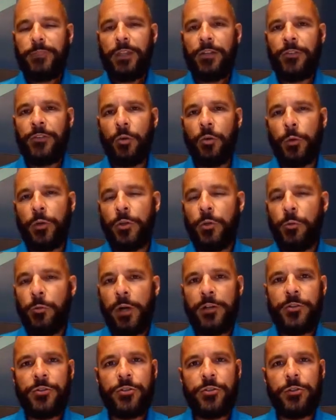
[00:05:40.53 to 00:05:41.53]
So when you
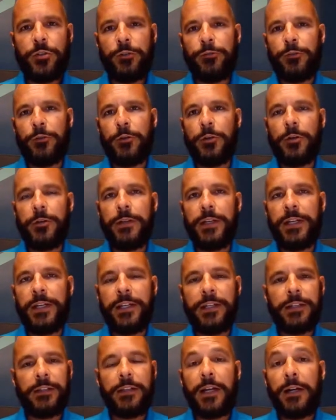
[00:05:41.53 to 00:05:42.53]
register for
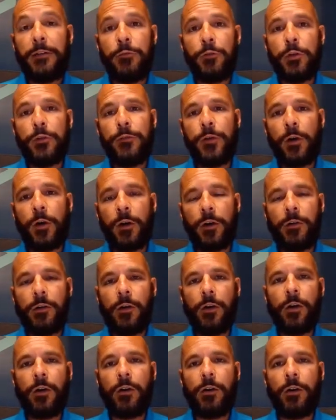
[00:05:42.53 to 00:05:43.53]
any level of
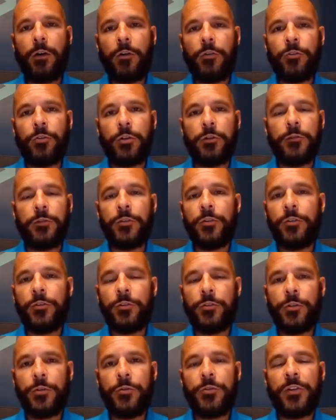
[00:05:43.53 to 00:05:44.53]
our services
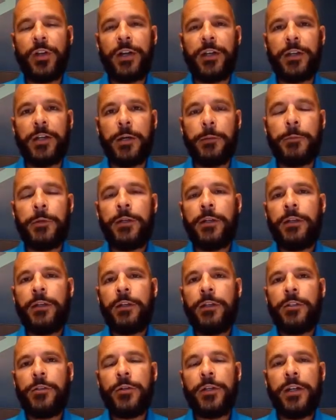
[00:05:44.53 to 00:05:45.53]
or you sign up,
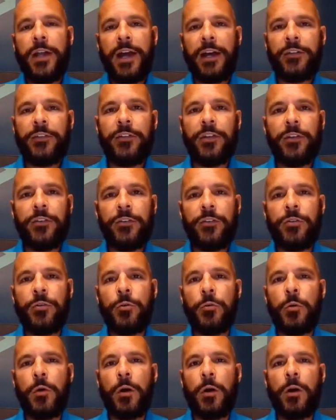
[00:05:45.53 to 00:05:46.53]
you get access
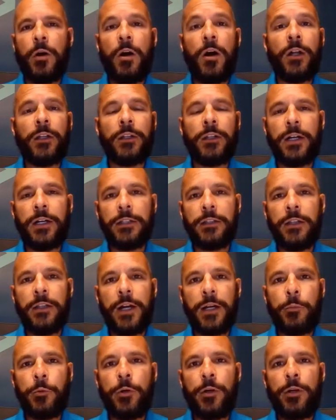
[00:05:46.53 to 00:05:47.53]
to our online
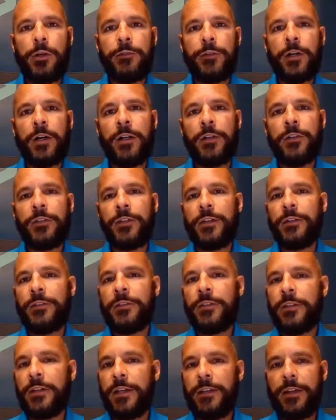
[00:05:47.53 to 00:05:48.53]
library of content.
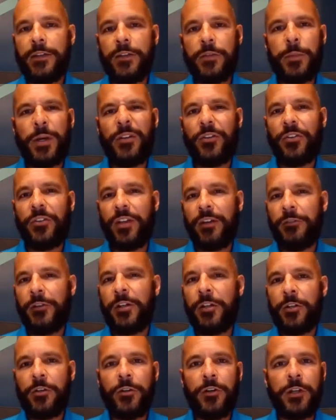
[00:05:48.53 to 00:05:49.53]
Today, that's about
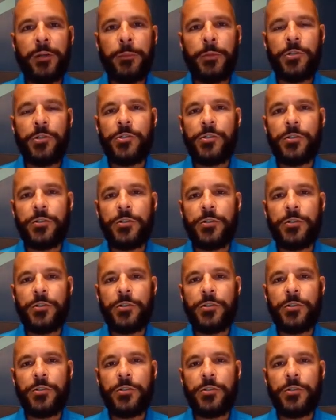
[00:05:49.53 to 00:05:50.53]
700 images
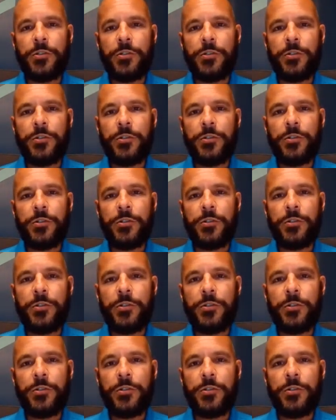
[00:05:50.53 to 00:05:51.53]
and growing by
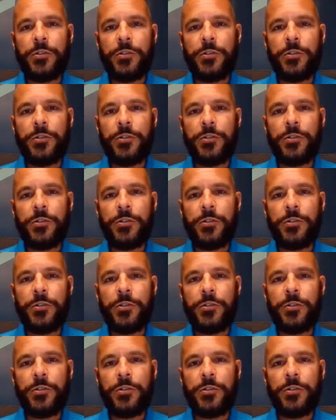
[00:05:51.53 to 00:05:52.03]
the day,